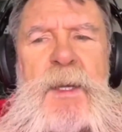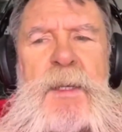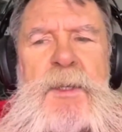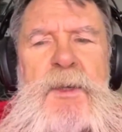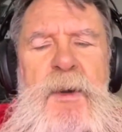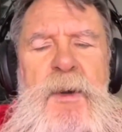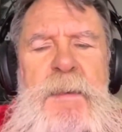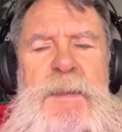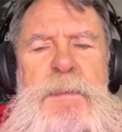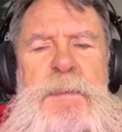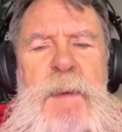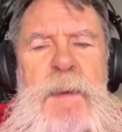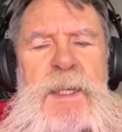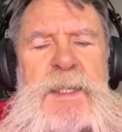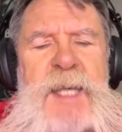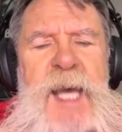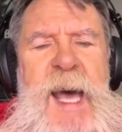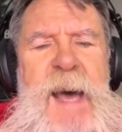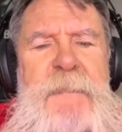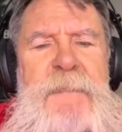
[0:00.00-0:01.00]
have spent
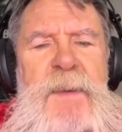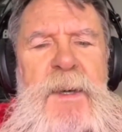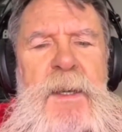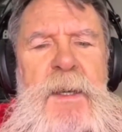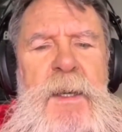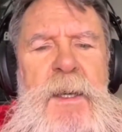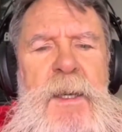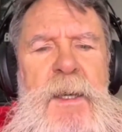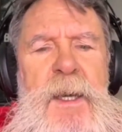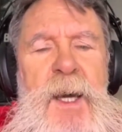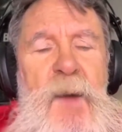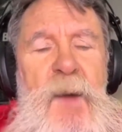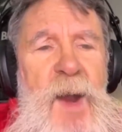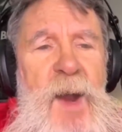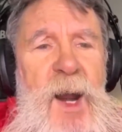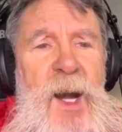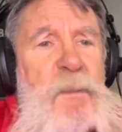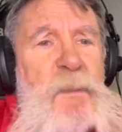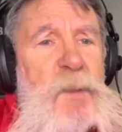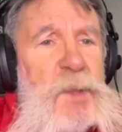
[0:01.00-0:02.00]
time
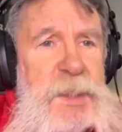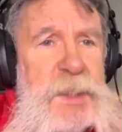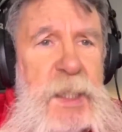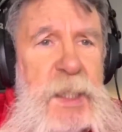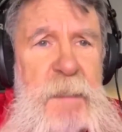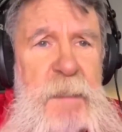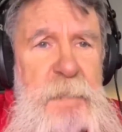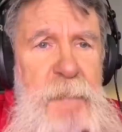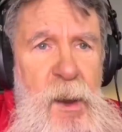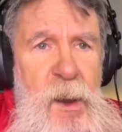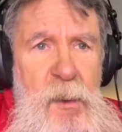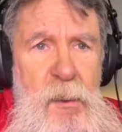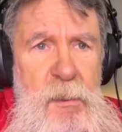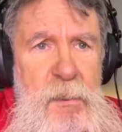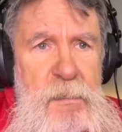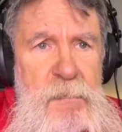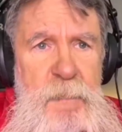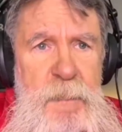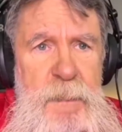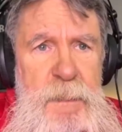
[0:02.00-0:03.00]
around him was in the
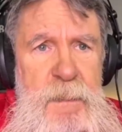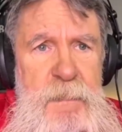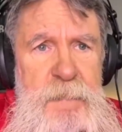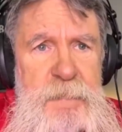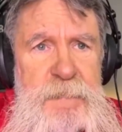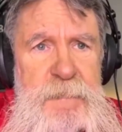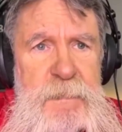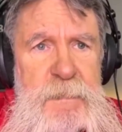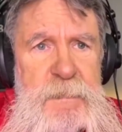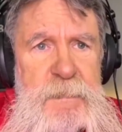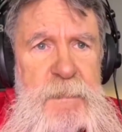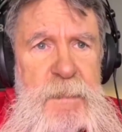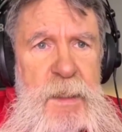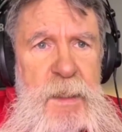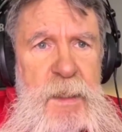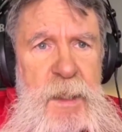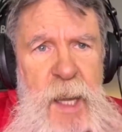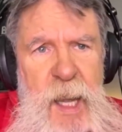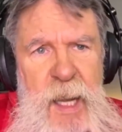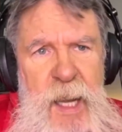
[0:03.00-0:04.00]
bar.
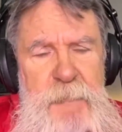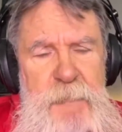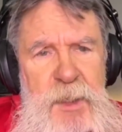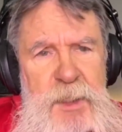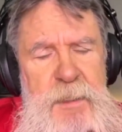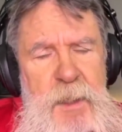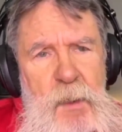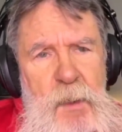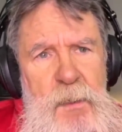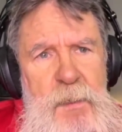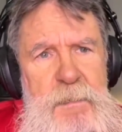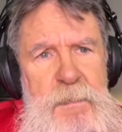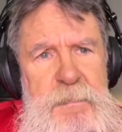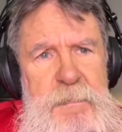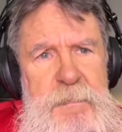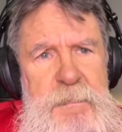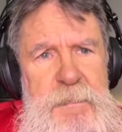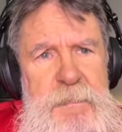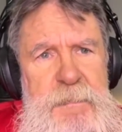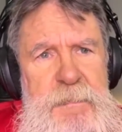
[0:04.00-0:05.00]
I didn't much go on.
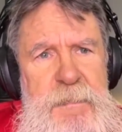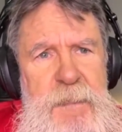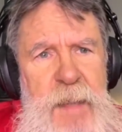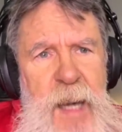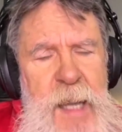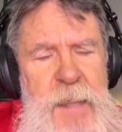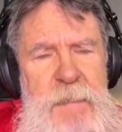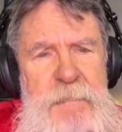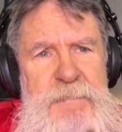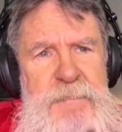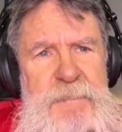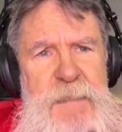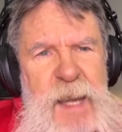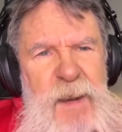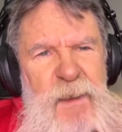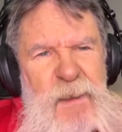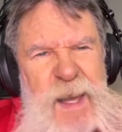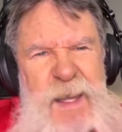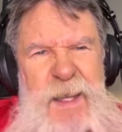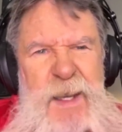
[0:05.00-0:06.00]
Like, I
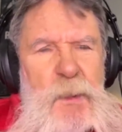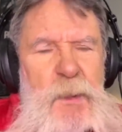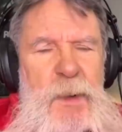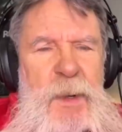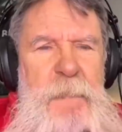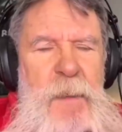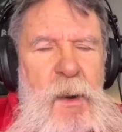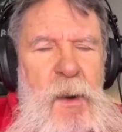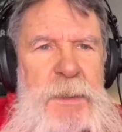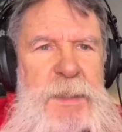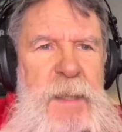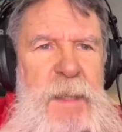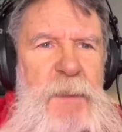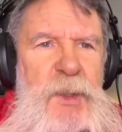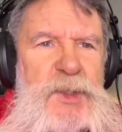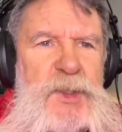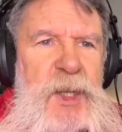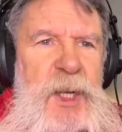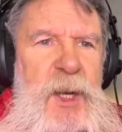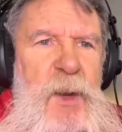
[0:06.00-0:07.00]
don't like going to bars that
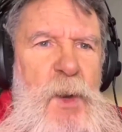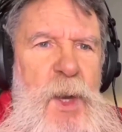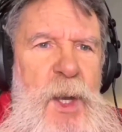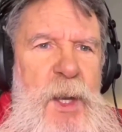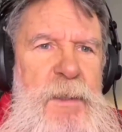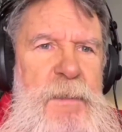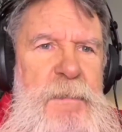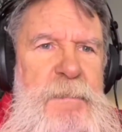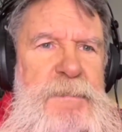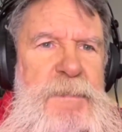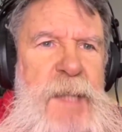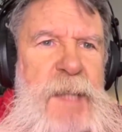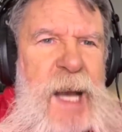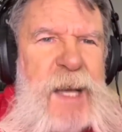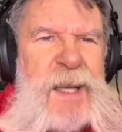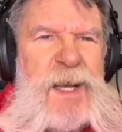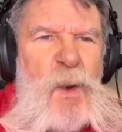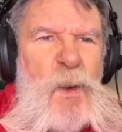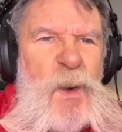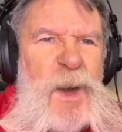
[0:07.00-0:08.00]
much anyway. I
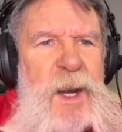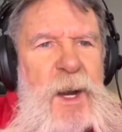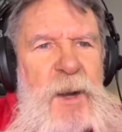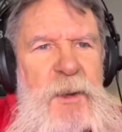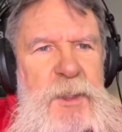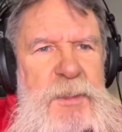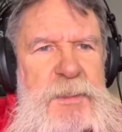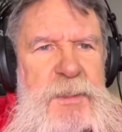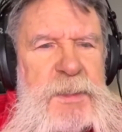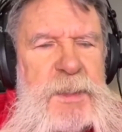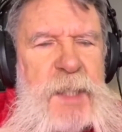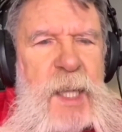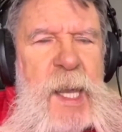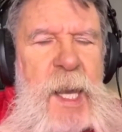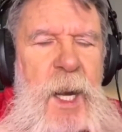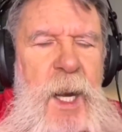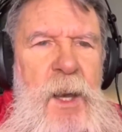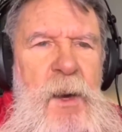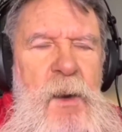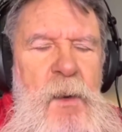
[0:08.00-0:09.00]
go in there just to say
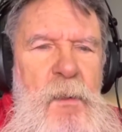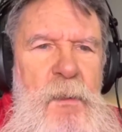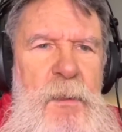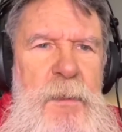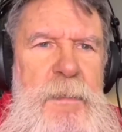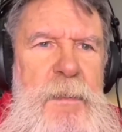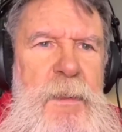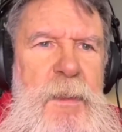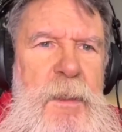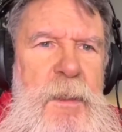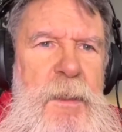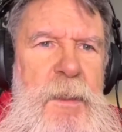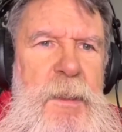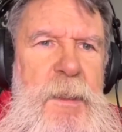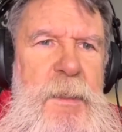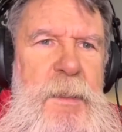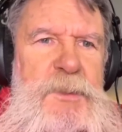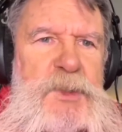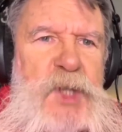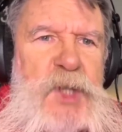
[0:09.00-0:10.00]
hello and
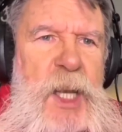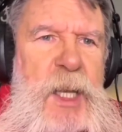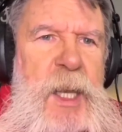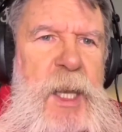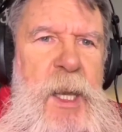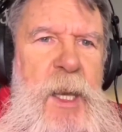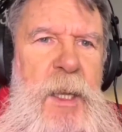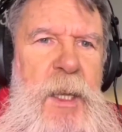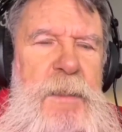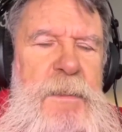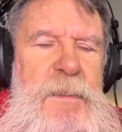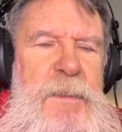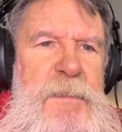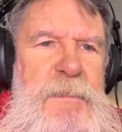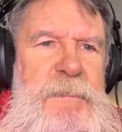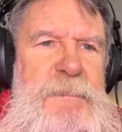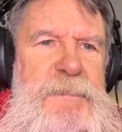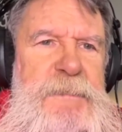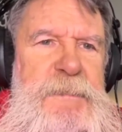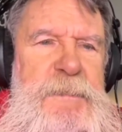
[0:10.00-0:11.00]
check in,
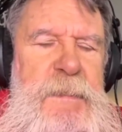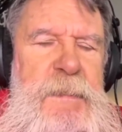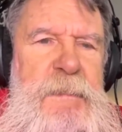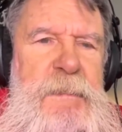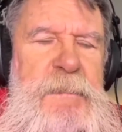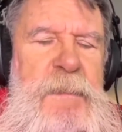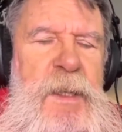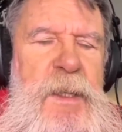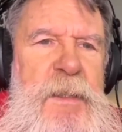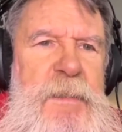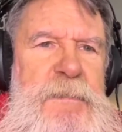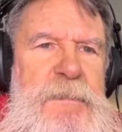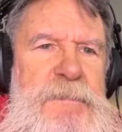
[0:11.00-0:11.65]
but